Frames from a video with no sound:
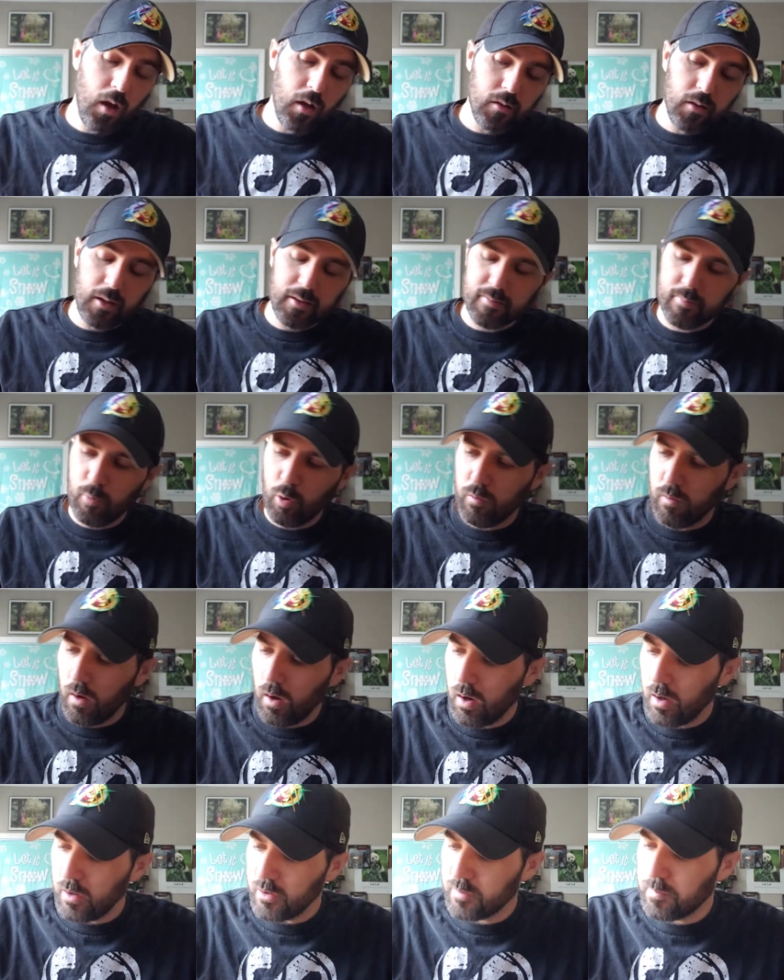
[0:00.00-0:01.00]
Let's move
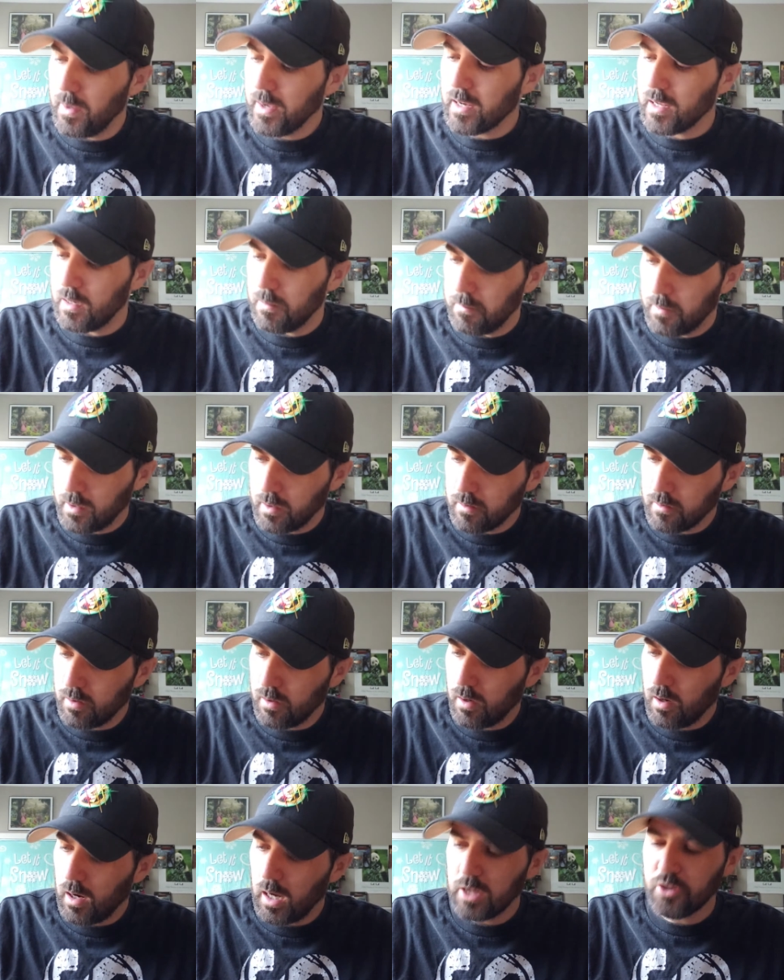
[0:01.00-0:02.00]
on. Speaking of meat,
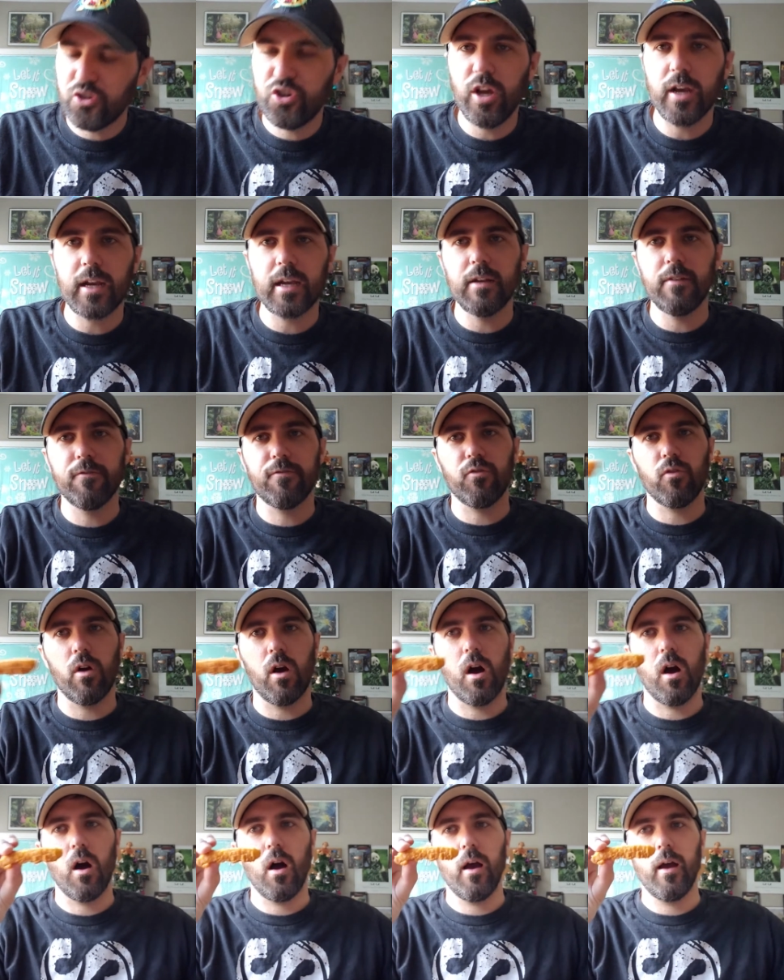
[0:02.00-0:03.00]
a chicken
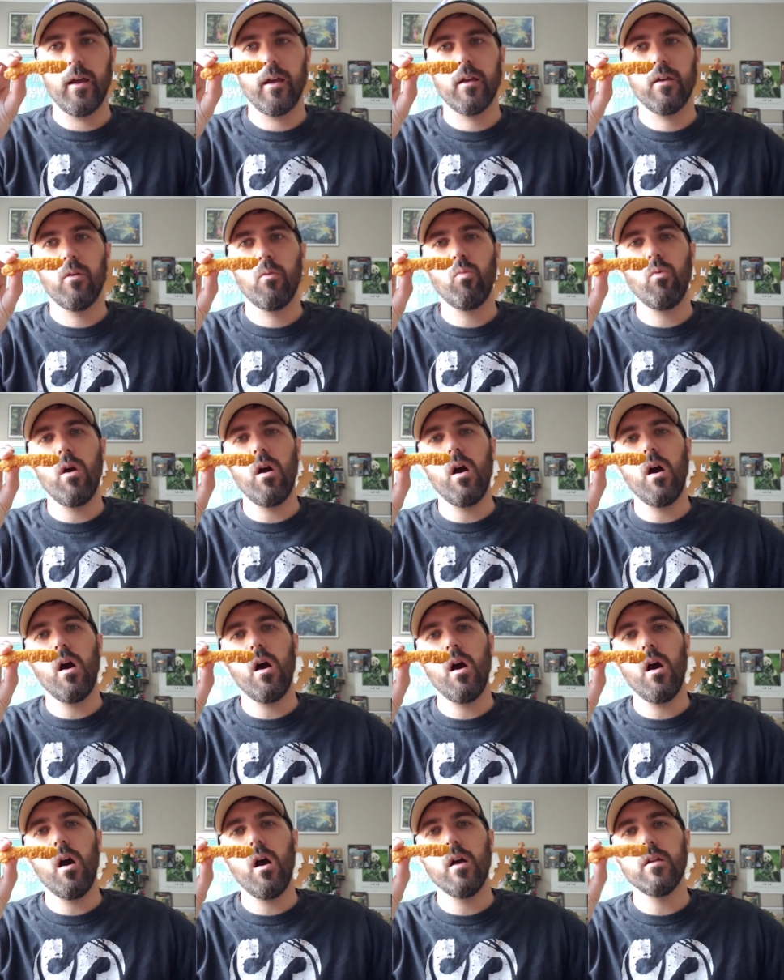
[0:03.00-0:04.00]
fry.
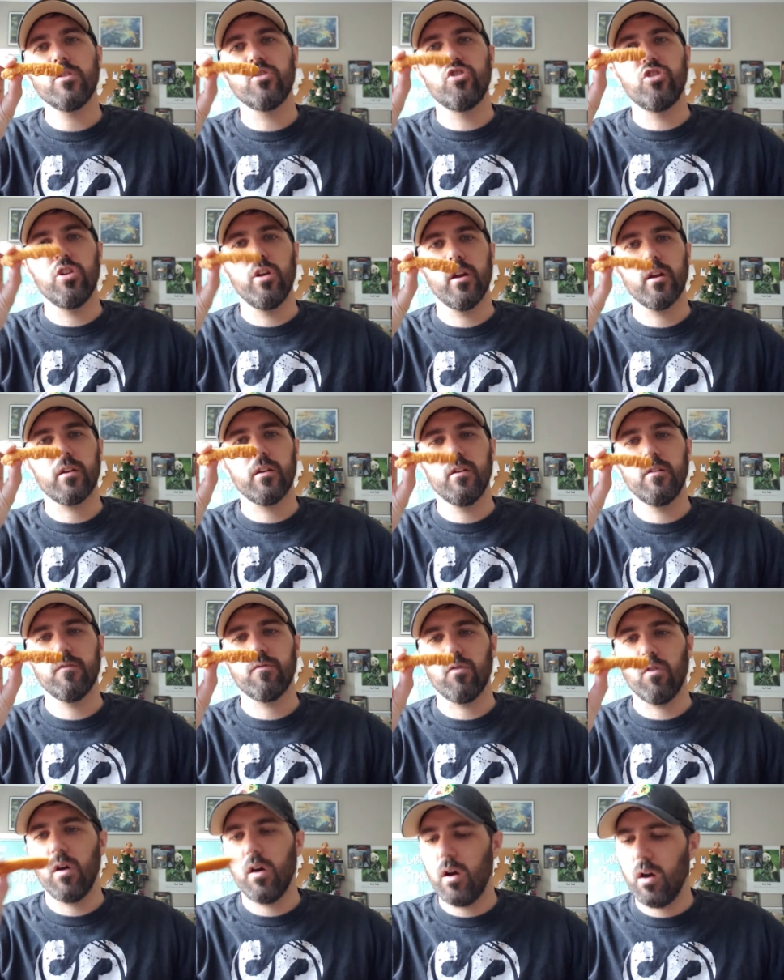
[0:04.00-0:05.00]
What? Chicken
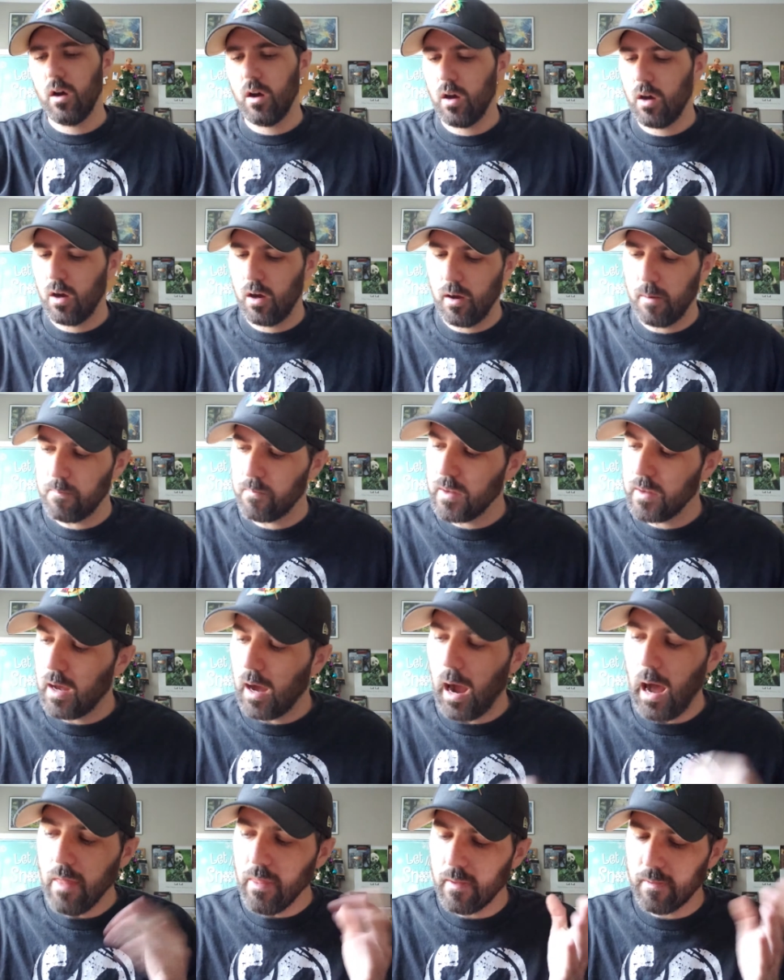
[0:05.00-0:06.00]
fry.
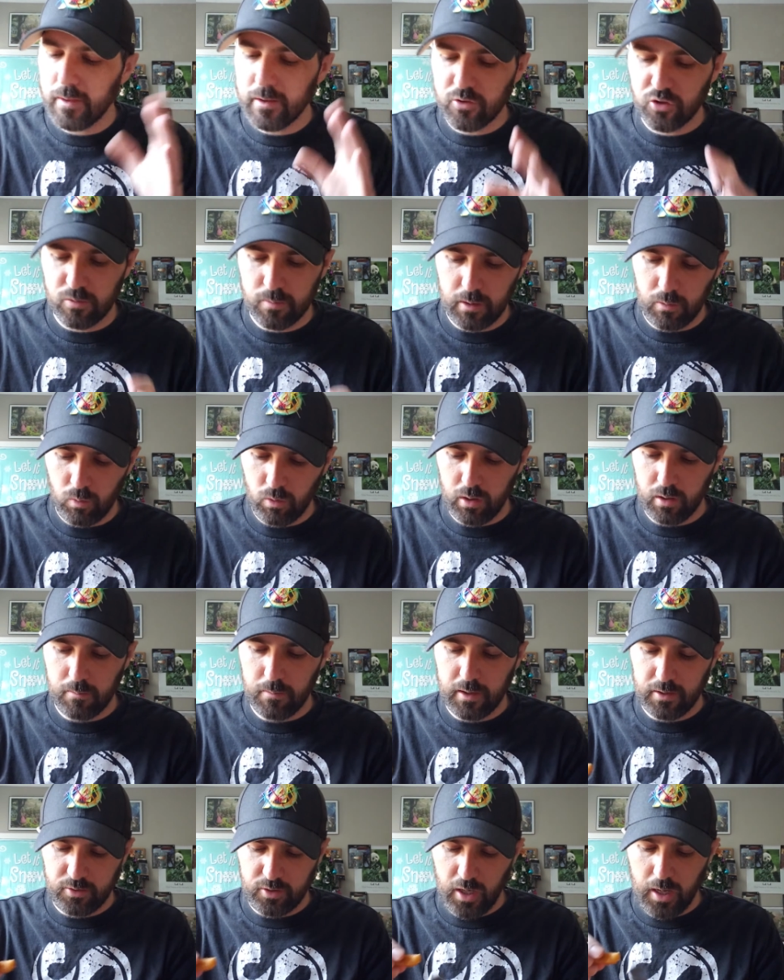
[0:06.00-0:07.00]
I think this should be one of the
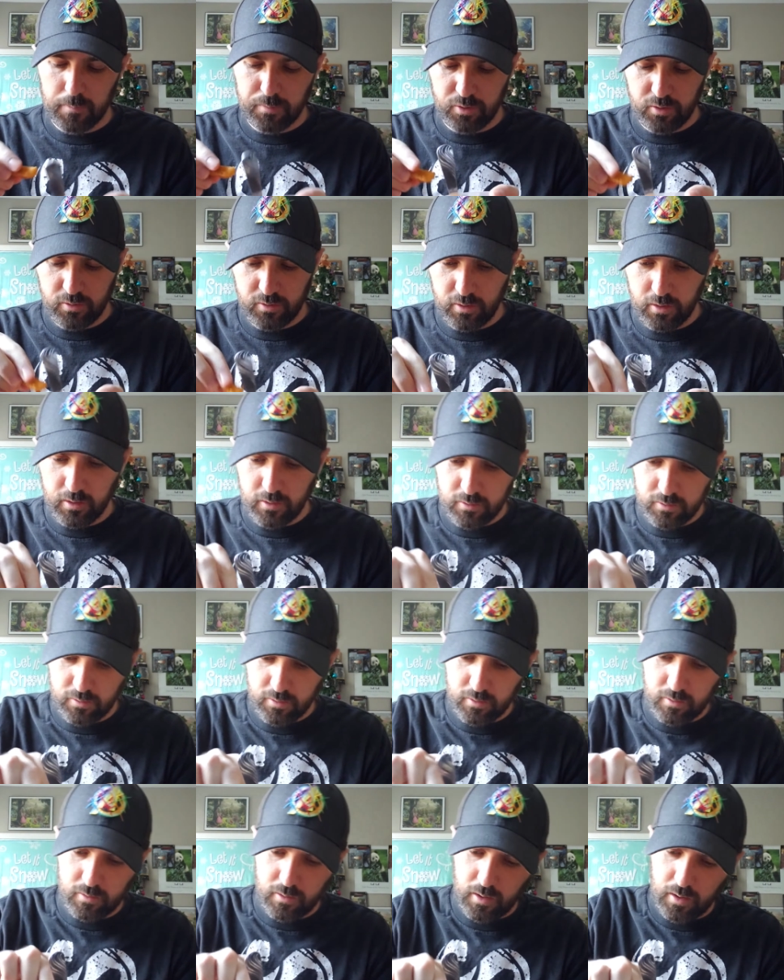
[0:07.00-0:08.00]
best options,
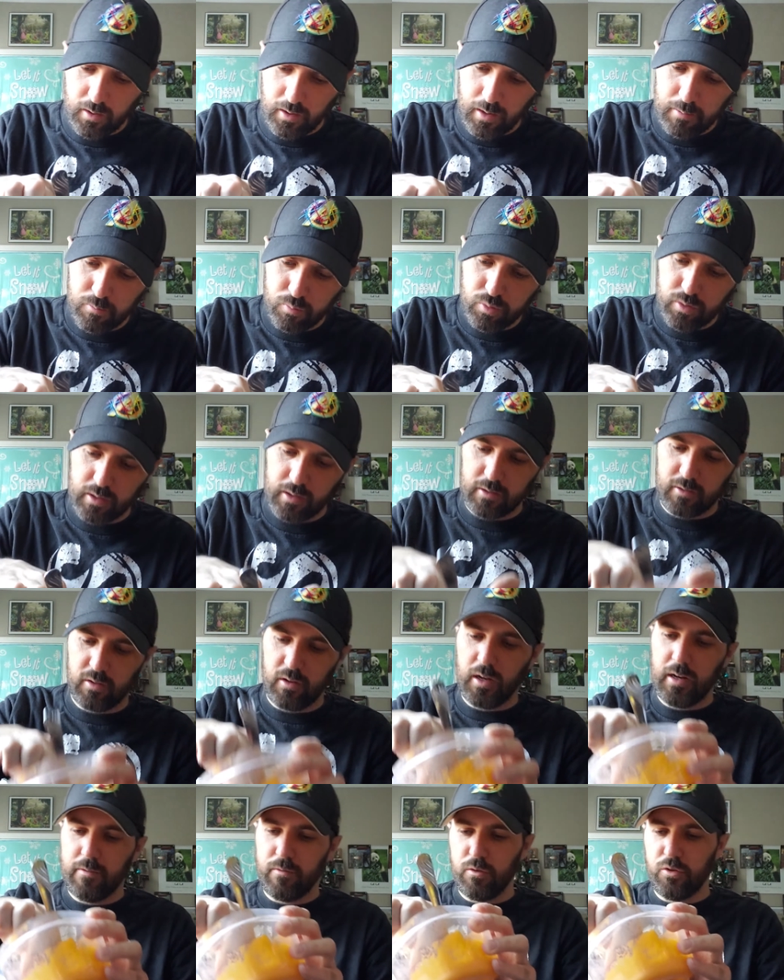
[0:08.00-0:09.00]
honestly. I'm pretty
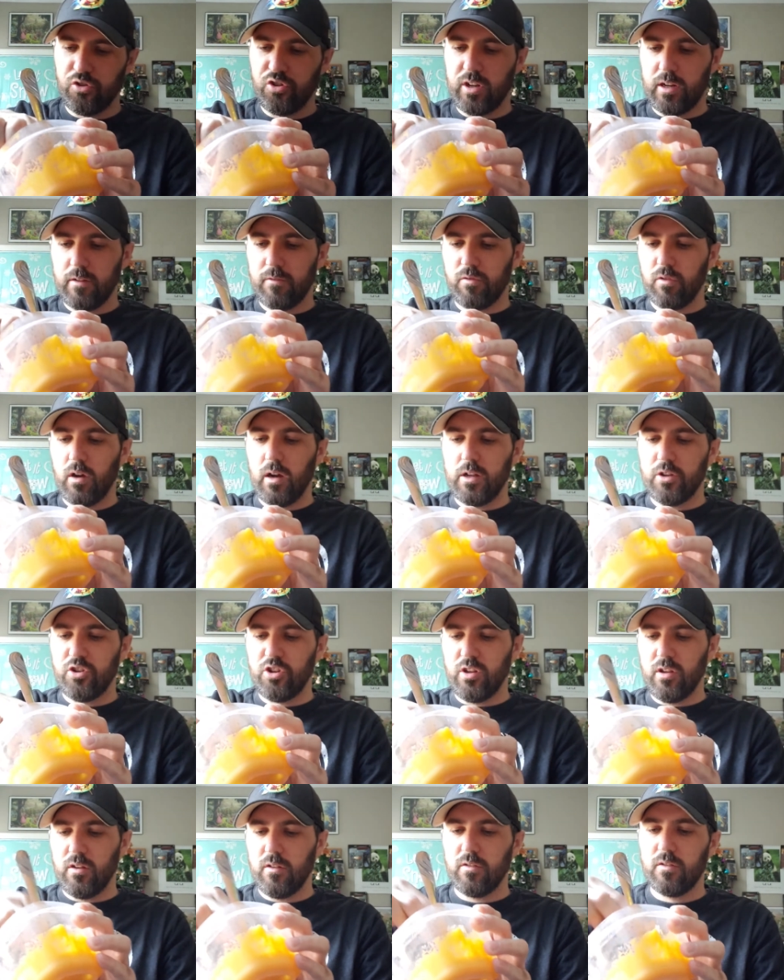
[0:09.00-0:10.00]
excited for chicken fry
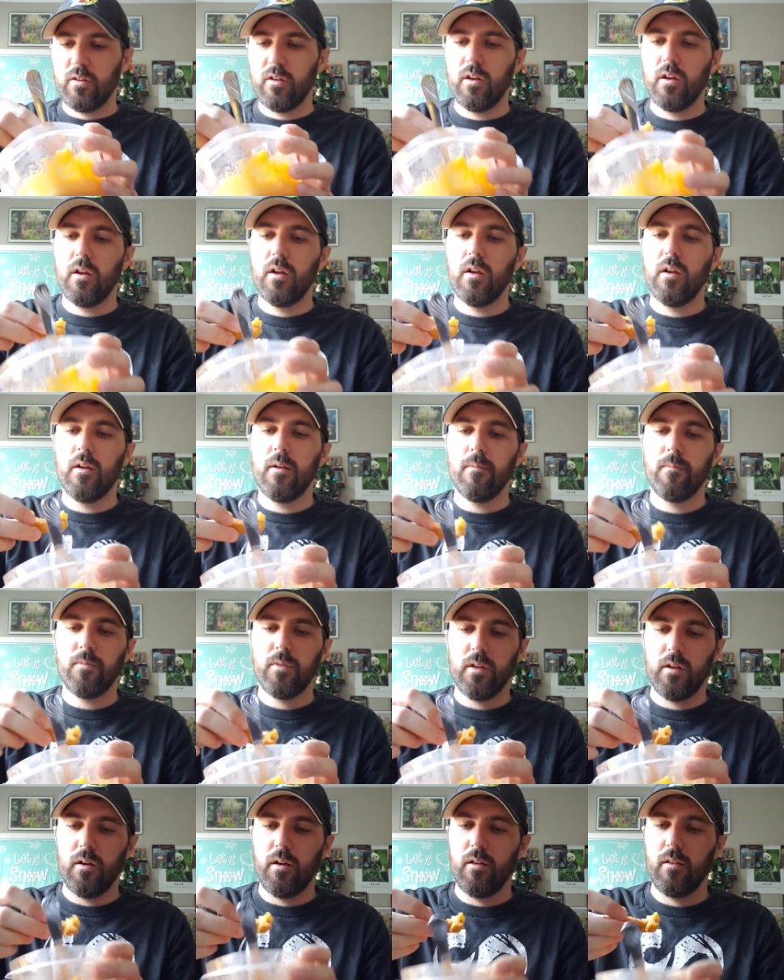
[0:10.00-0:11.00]
cheese.
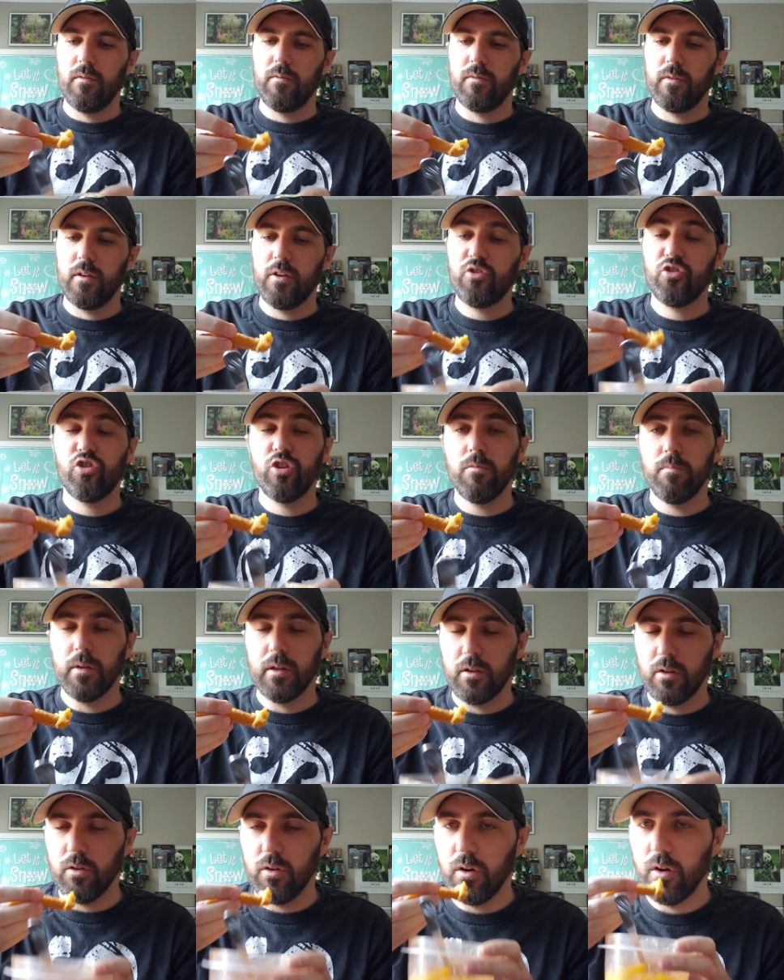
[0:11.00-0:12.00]
This should be
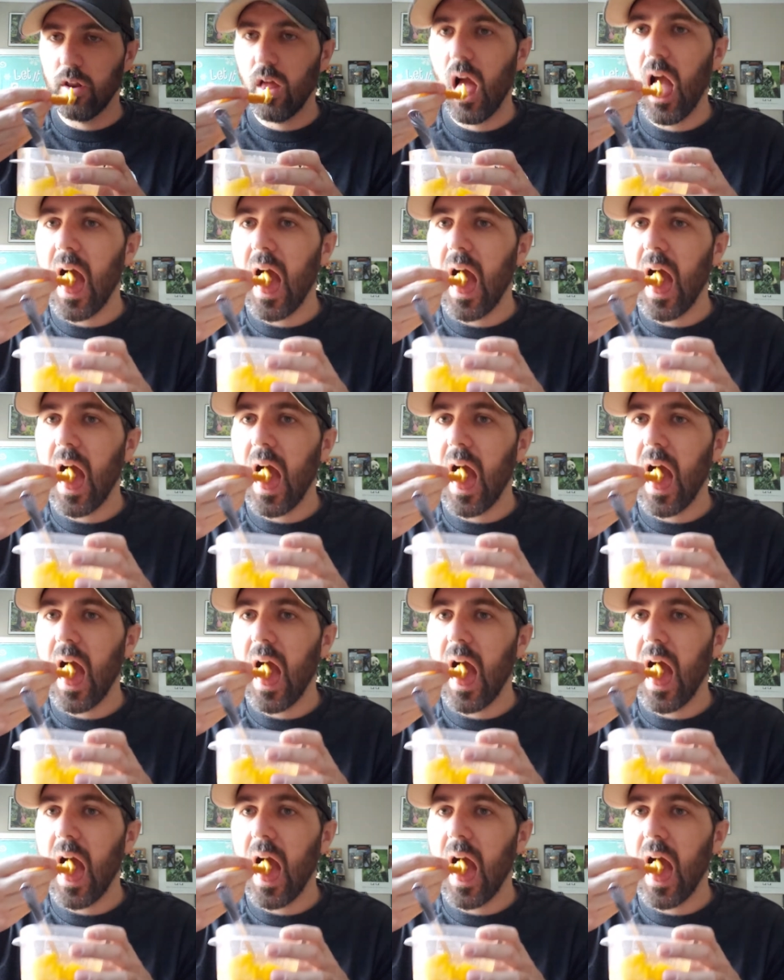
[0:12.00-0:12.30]
good.